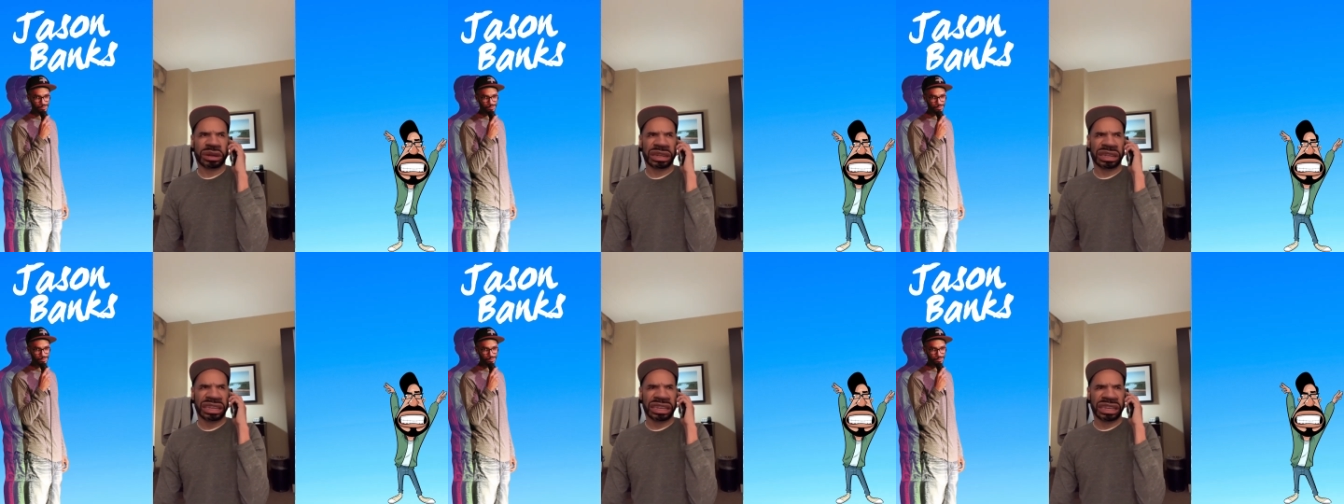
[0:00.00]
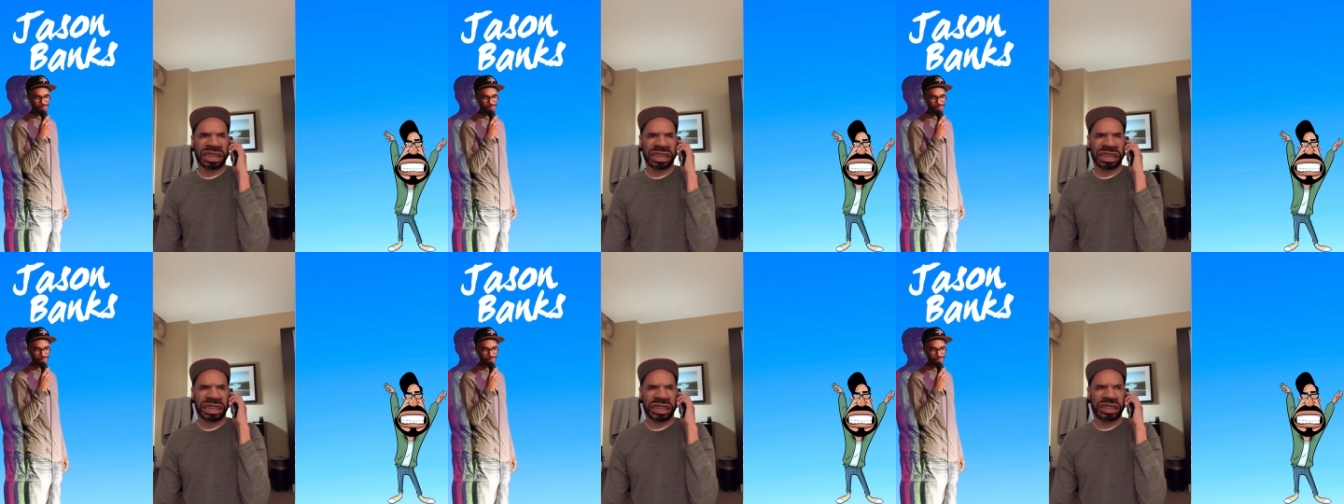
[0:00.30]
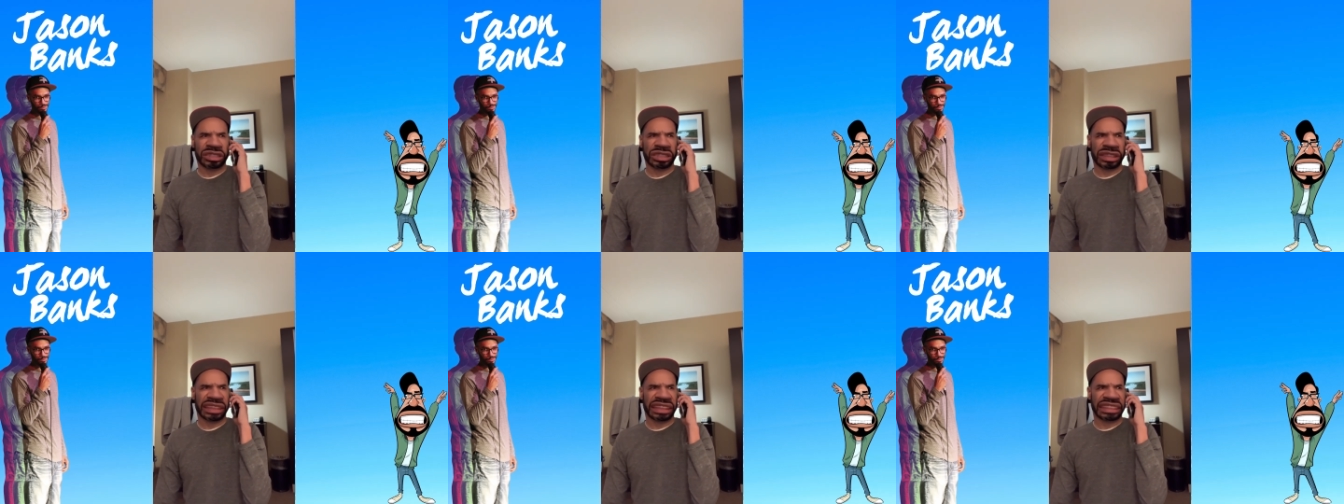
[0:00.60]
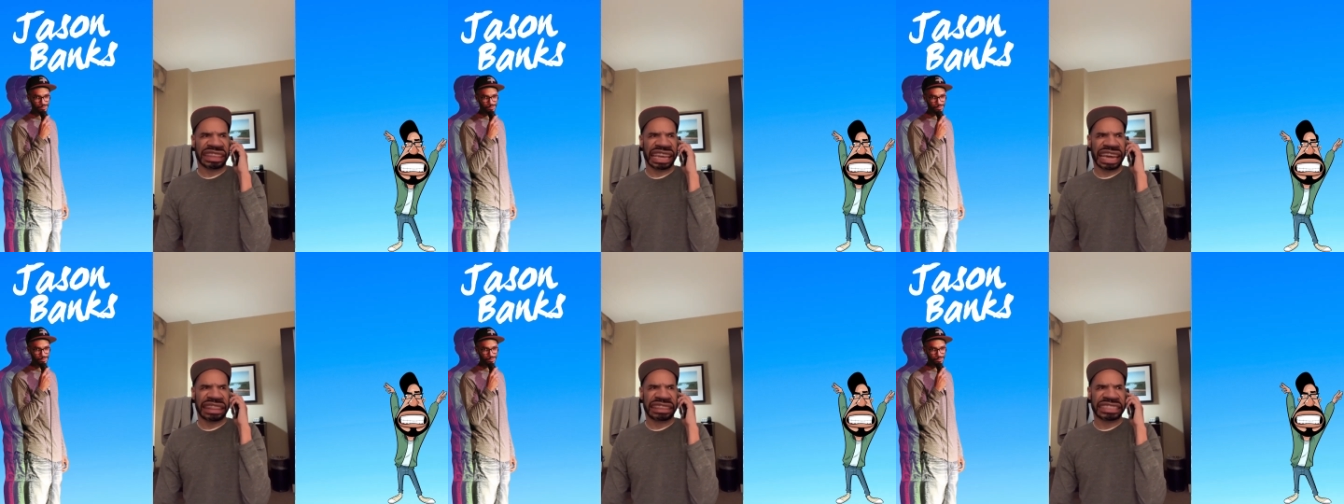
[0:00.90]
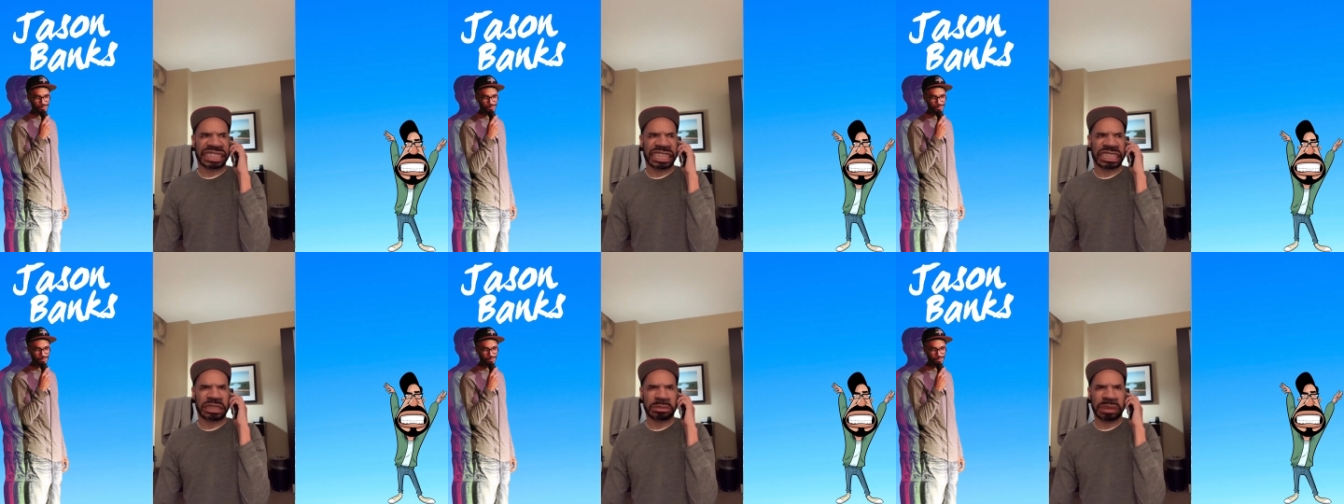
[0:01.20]
Here you sound like the guy that
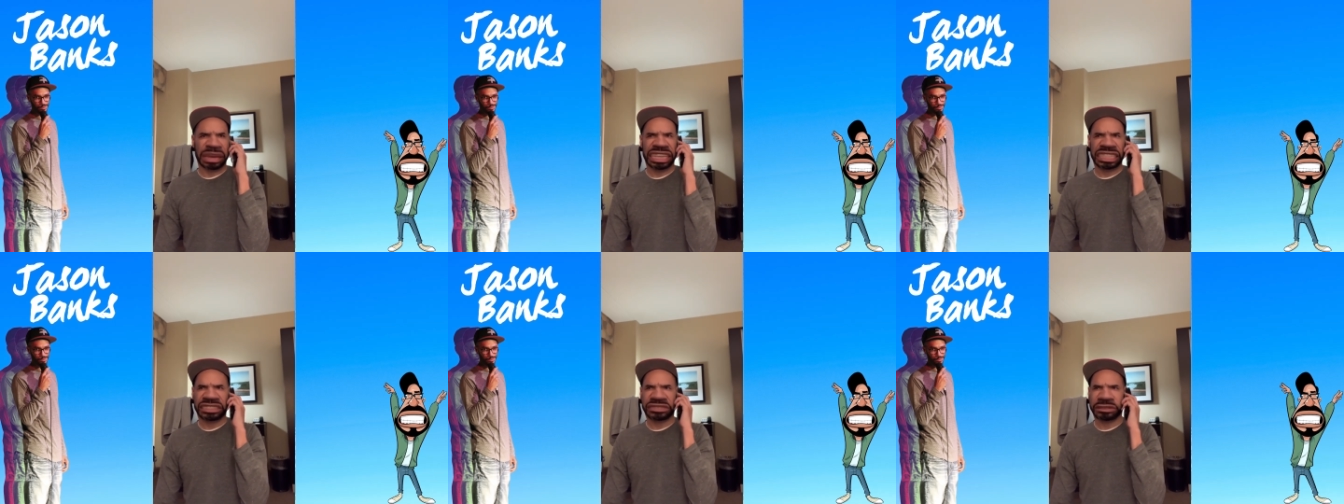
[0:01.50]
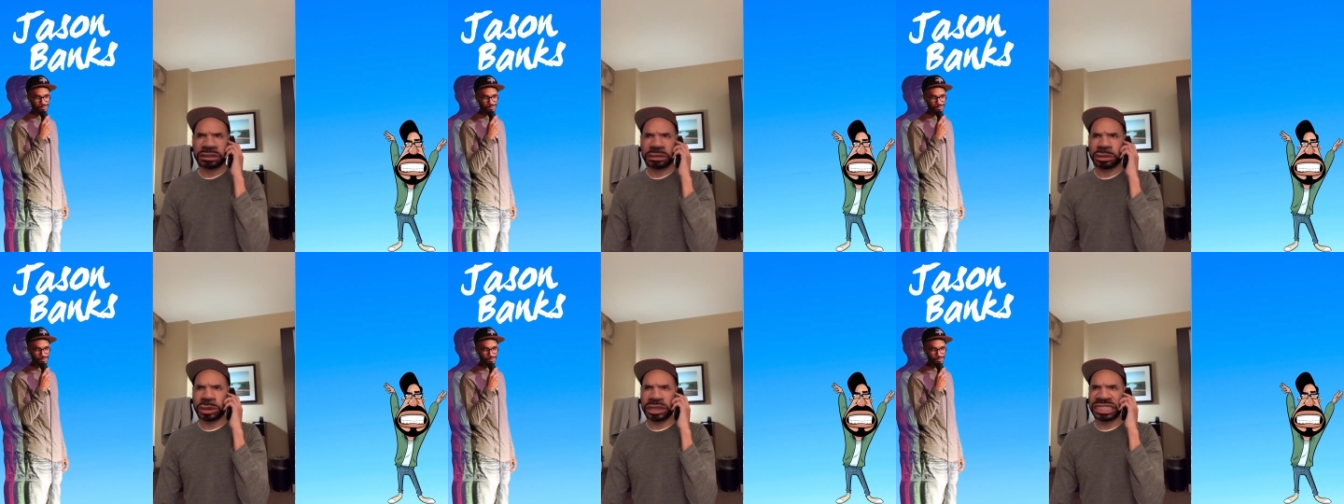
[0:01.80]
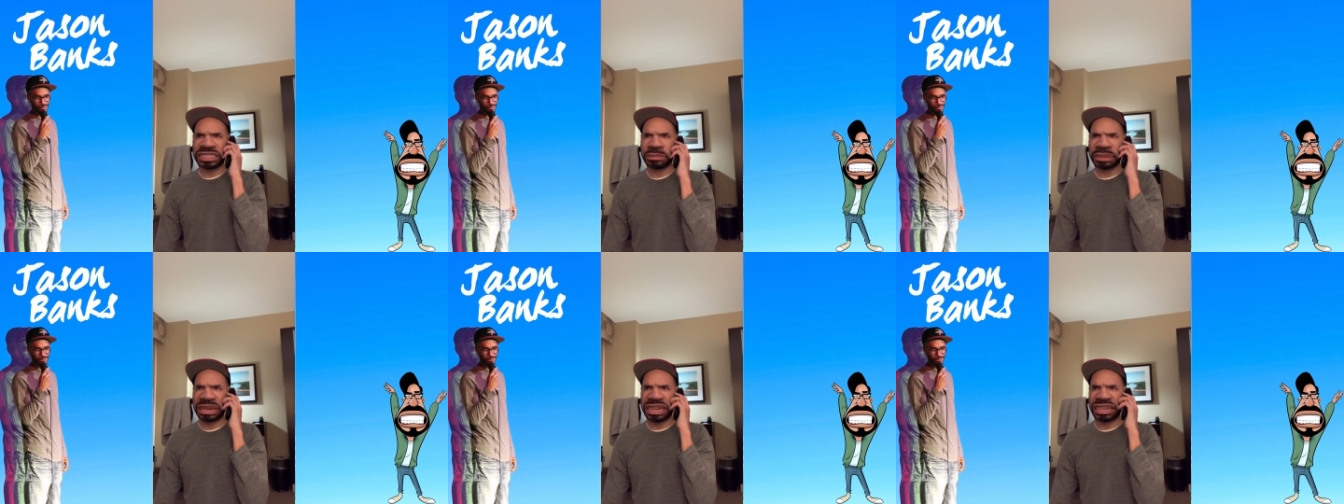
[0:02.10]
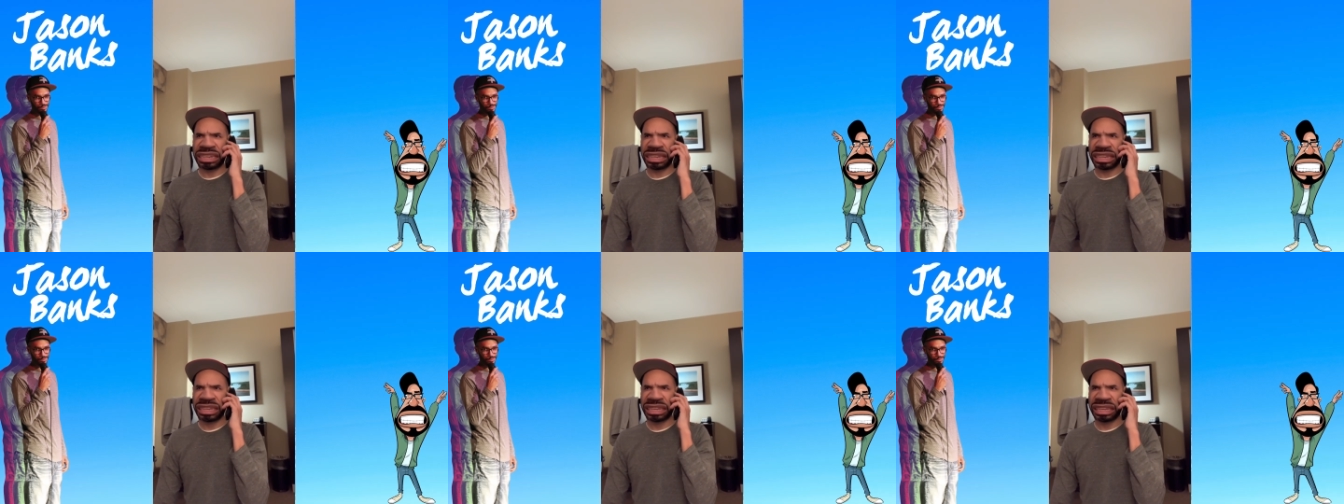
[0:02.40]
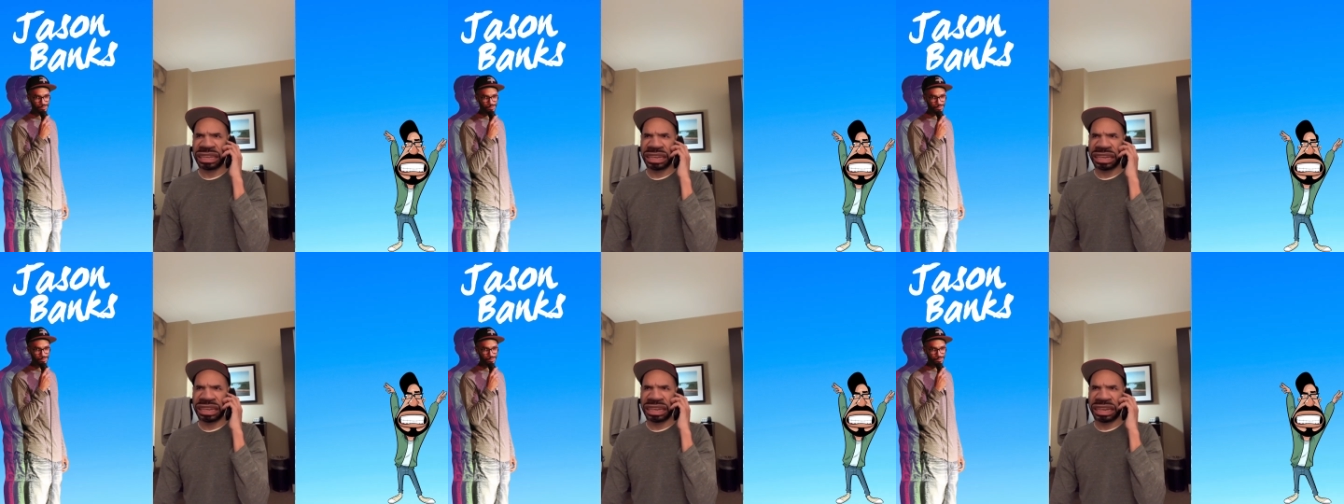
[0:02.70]
sings bass for Boys the Men.
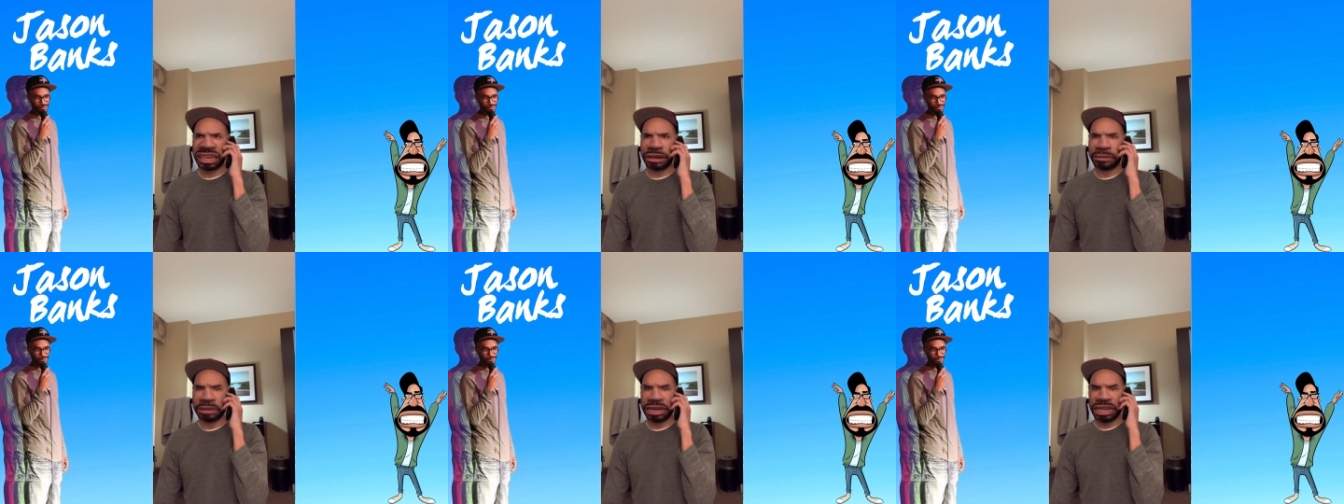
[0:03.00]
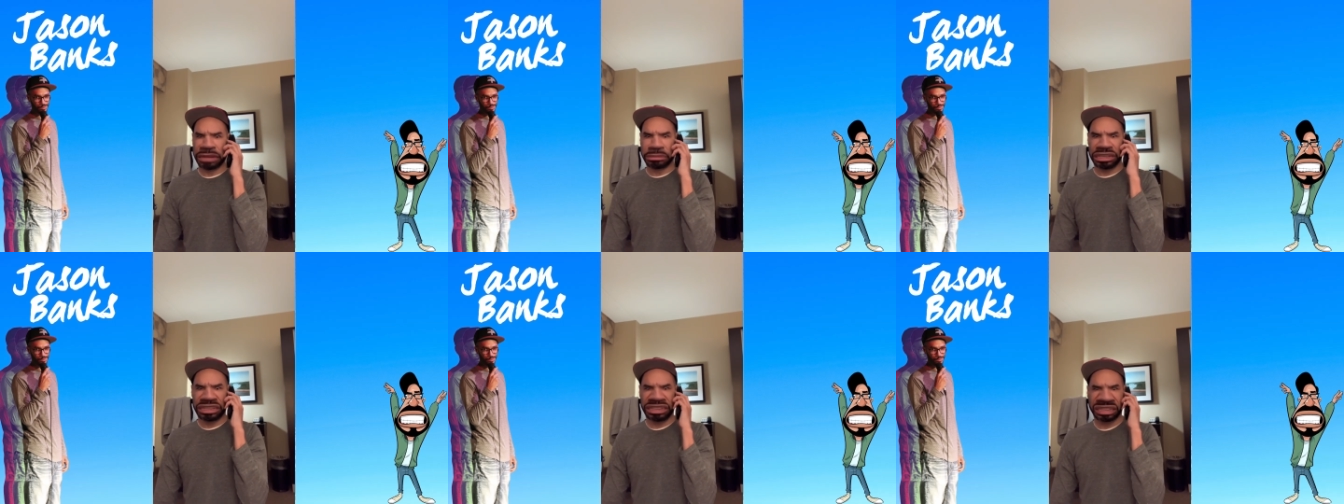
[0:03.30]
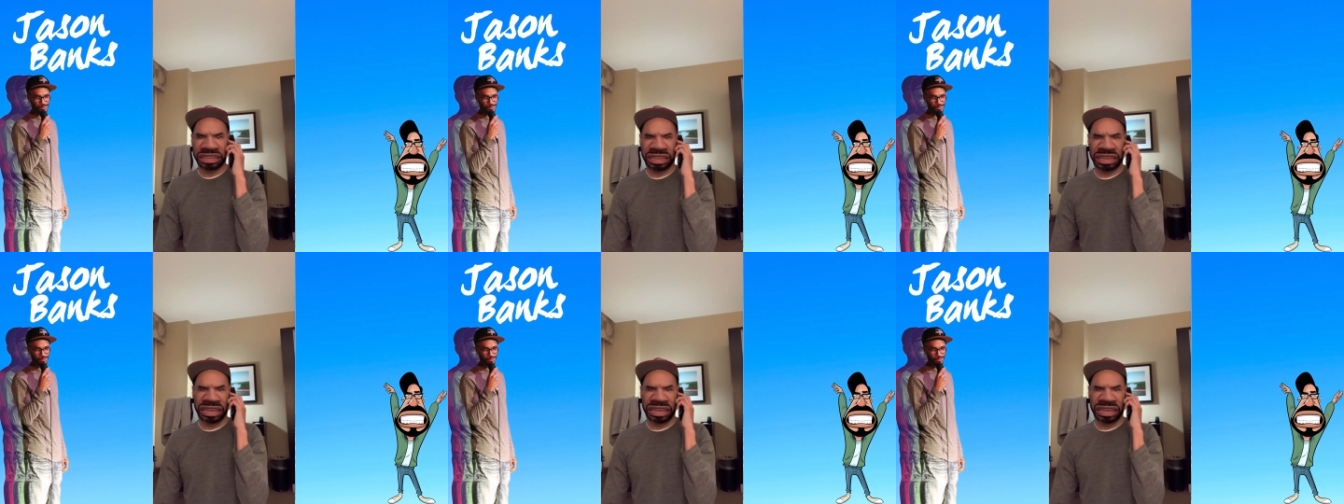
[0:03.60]
It's that Derek baby, kid.